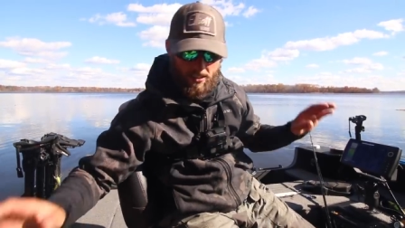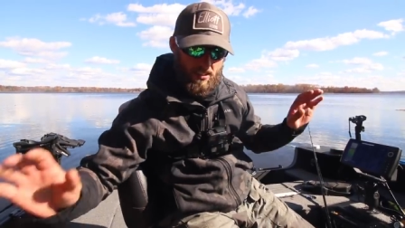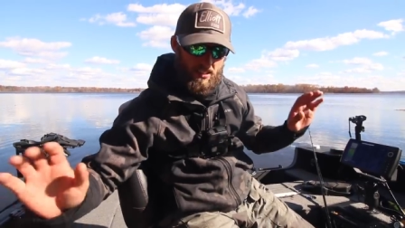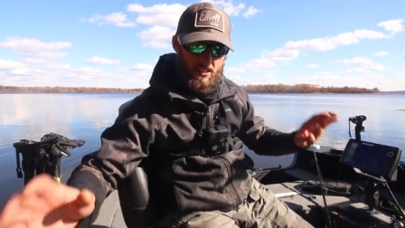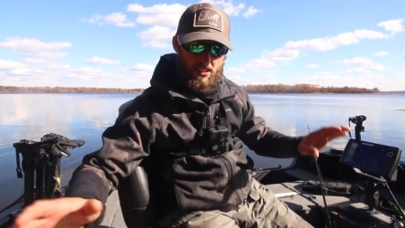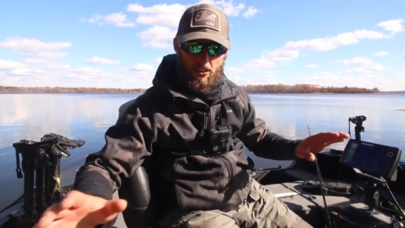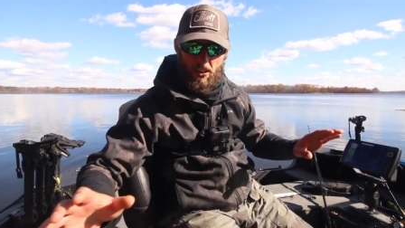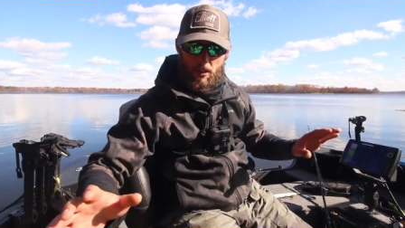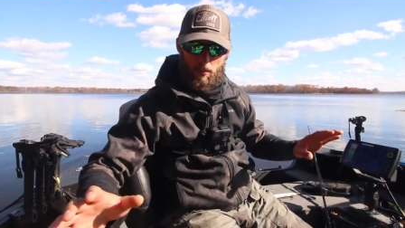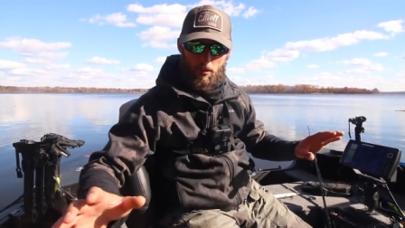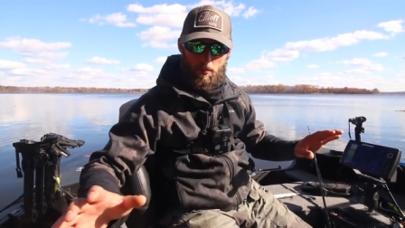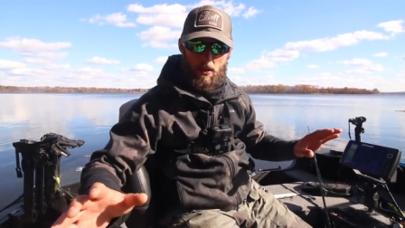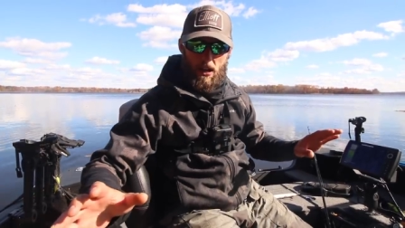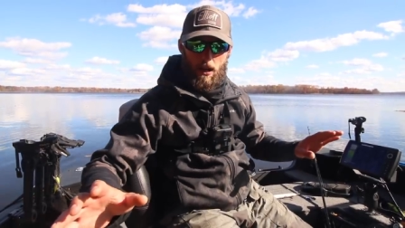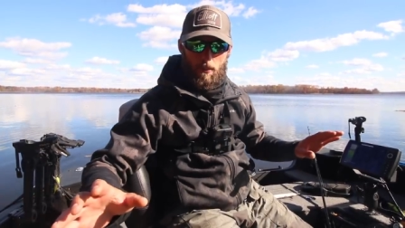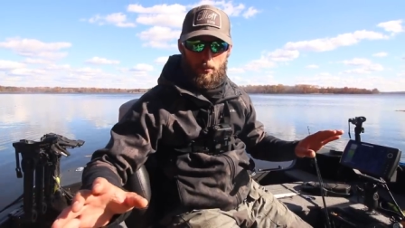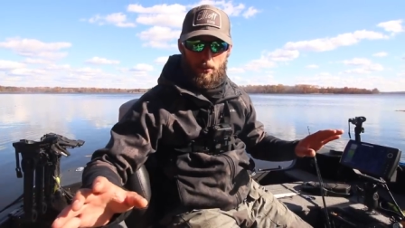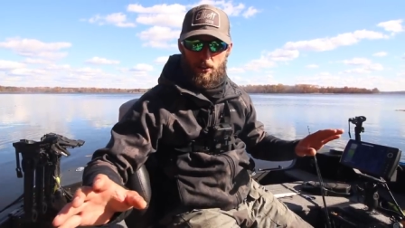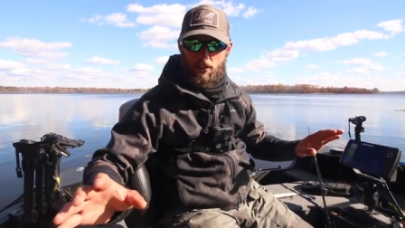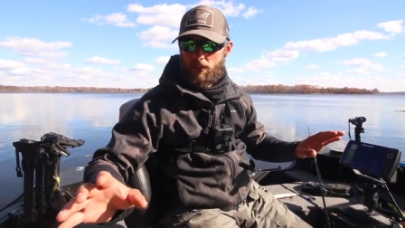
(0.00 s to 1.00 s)
are incredibly
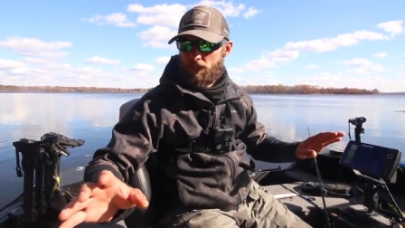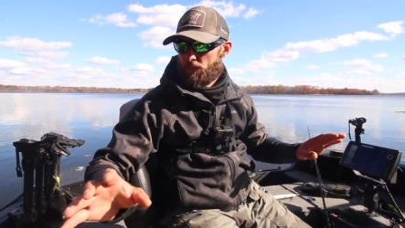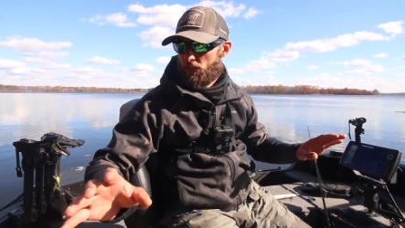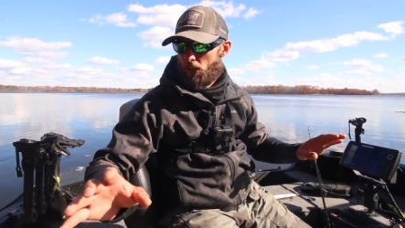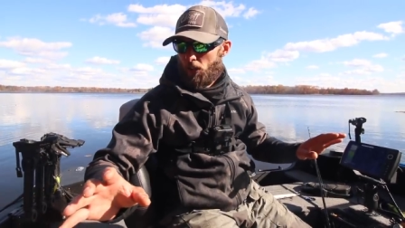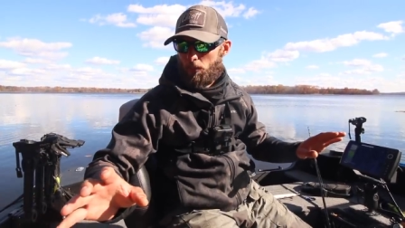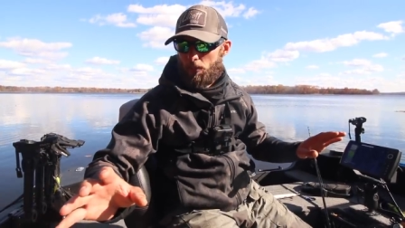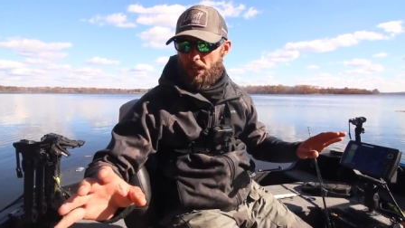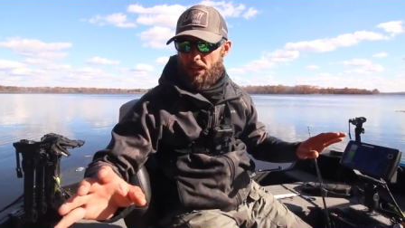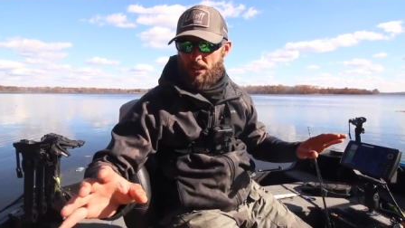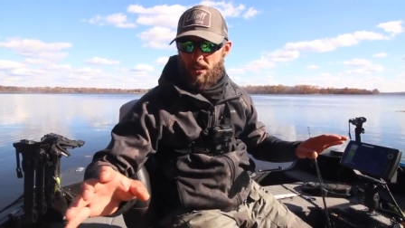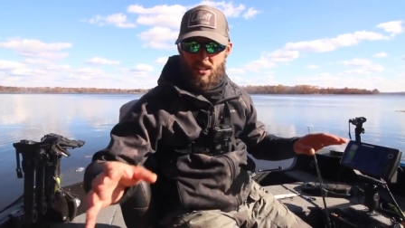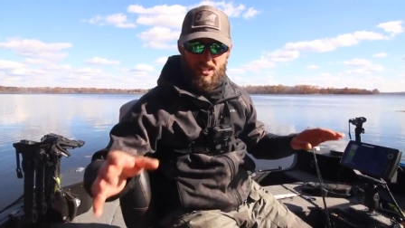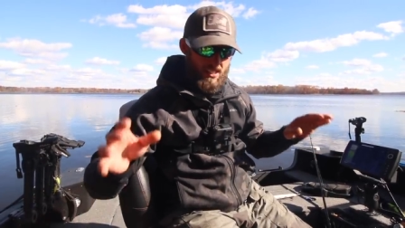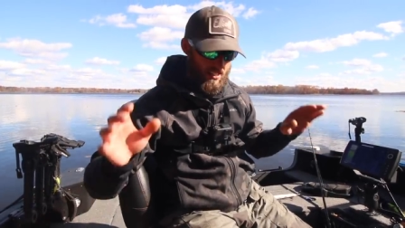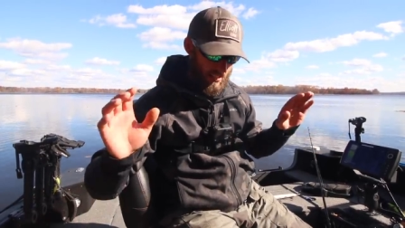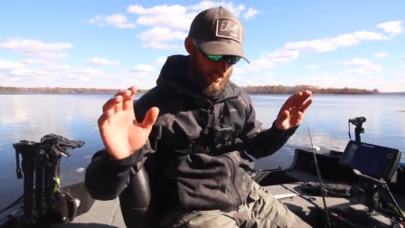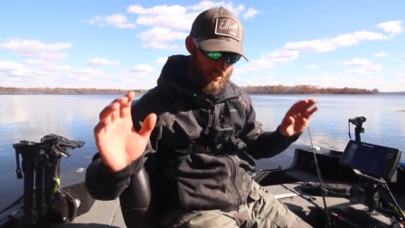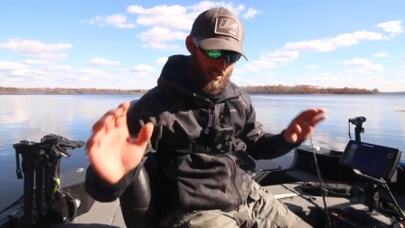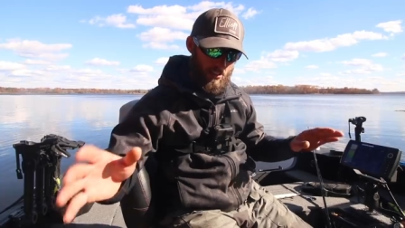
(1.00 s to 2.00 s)
popular in the fall bait.
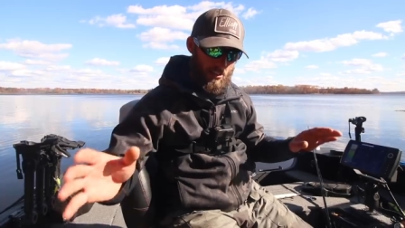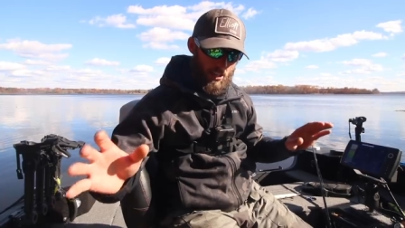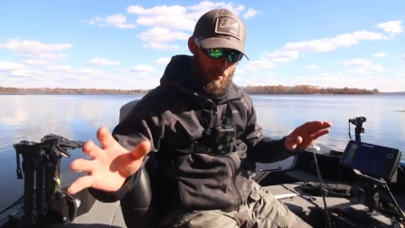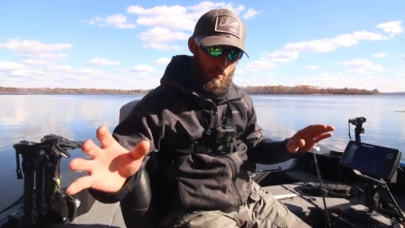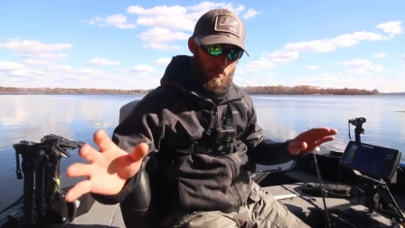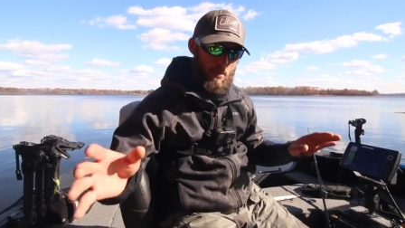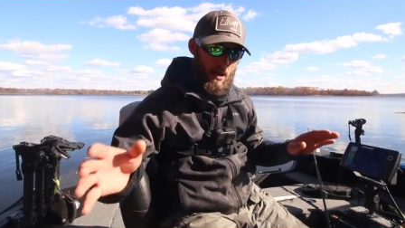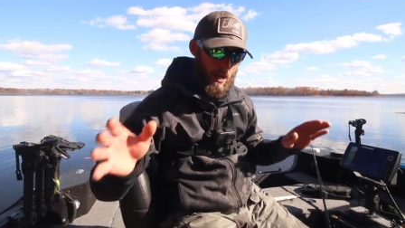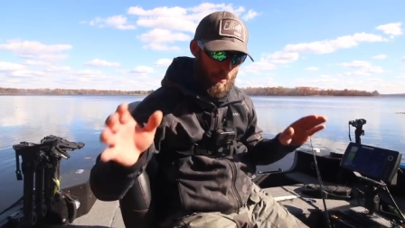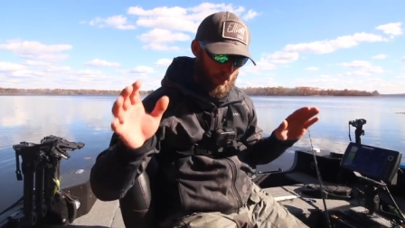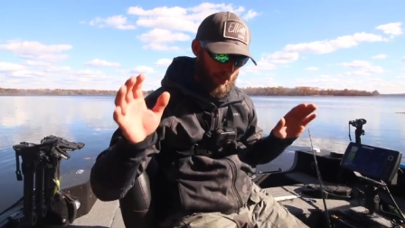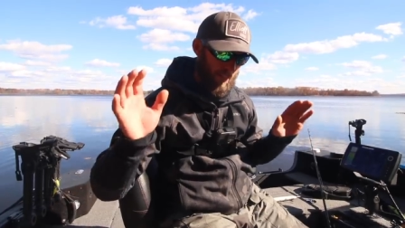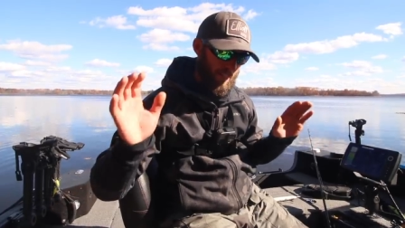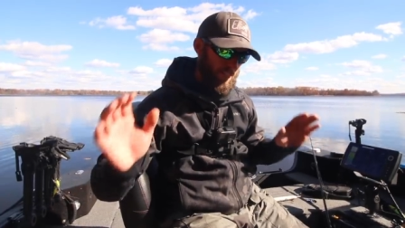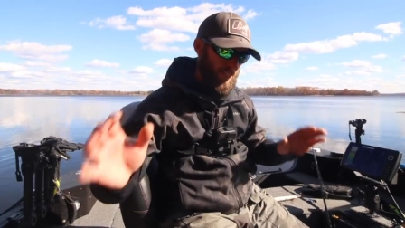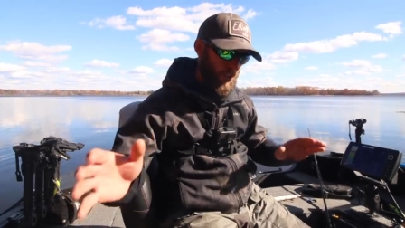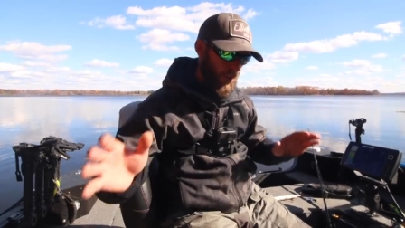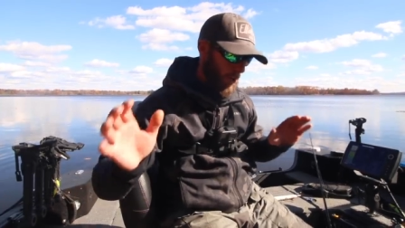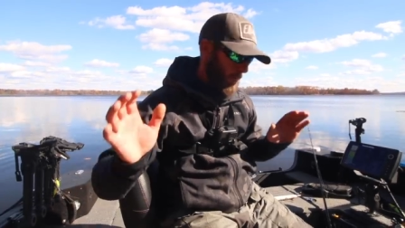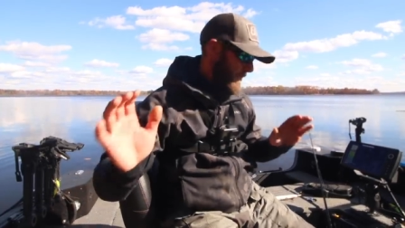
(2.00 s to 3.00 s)
They're incredibly popular
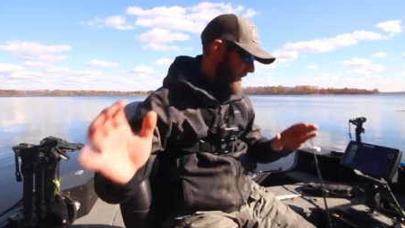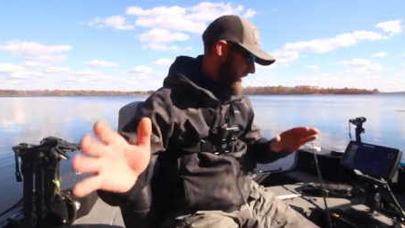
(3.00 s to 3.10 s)
fall